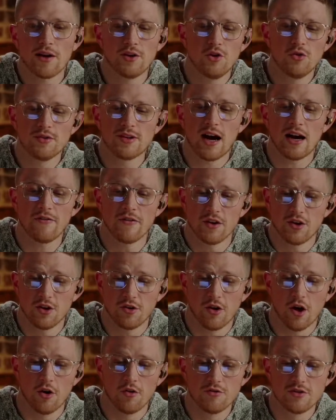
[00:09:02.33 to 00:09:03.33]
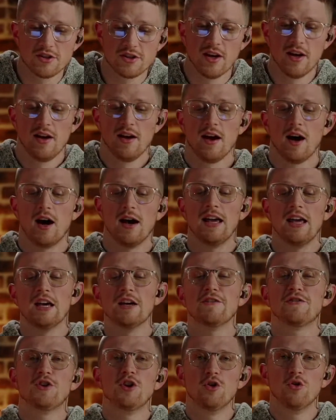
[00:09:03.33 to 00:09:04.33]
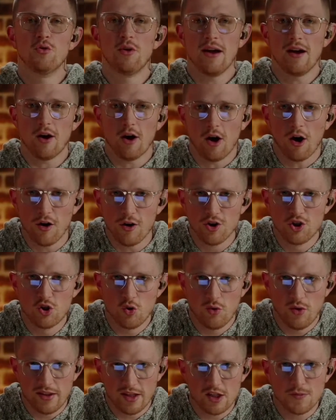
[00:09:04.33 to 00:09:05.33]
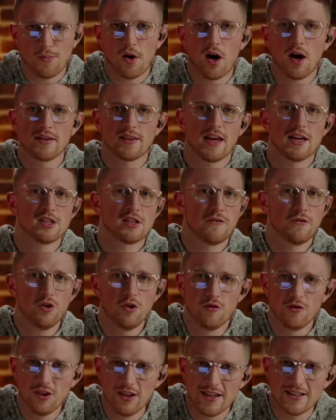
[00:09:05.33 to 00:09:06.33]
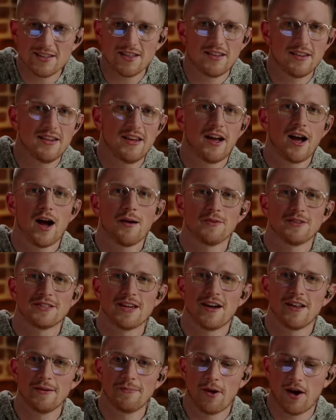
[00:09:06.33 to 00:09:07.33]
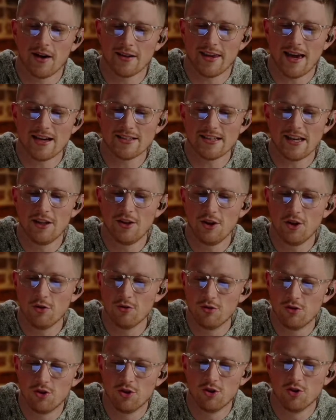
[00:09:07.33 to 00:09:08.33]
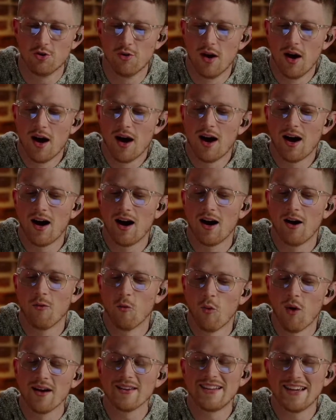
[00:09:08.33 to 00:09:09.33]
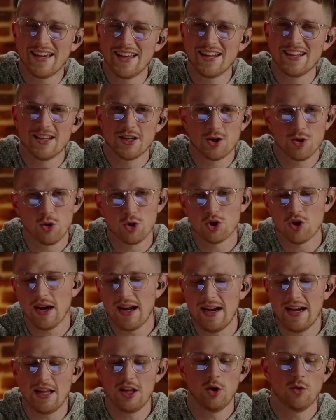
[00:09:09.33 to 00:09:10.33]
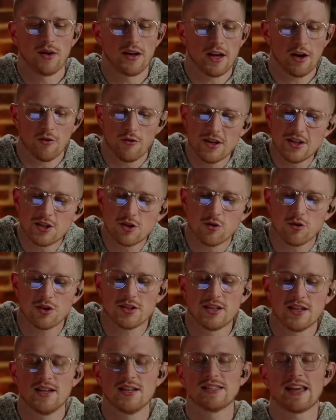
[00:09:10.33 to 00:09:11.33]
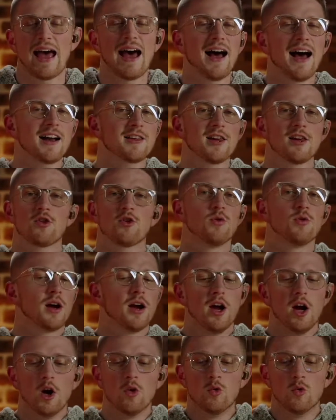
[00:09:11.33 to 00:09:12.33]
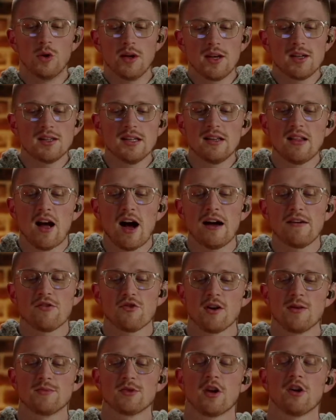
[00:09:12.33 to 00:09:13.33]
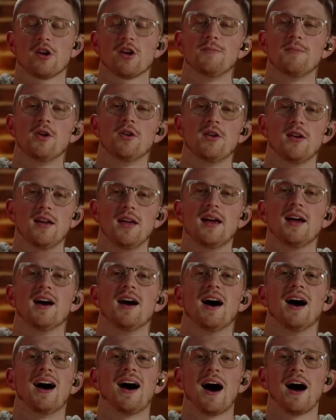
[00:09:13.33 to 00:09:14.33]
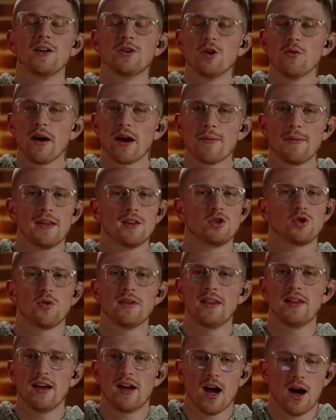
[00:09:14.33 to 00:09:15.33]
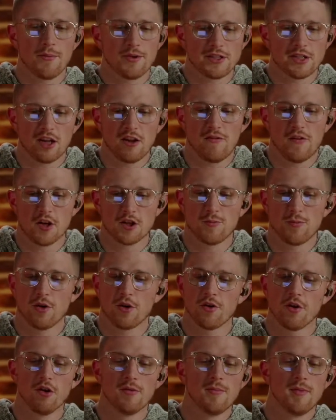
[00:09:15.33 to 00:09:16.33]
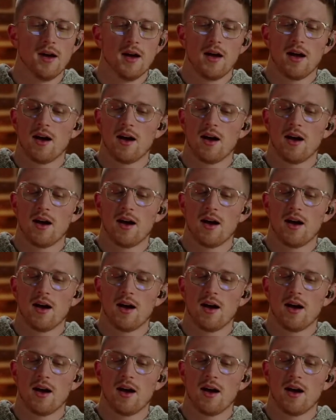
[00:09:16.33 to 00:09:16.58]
I do dive into those, if you are enjoying this podcast, if you've listened to the Ecommerce Alley podcast and you do want to get additional training, you want to get resources, access to our weekly live streams in our community, I do recommend join the Ecommerce Alley Facebook group.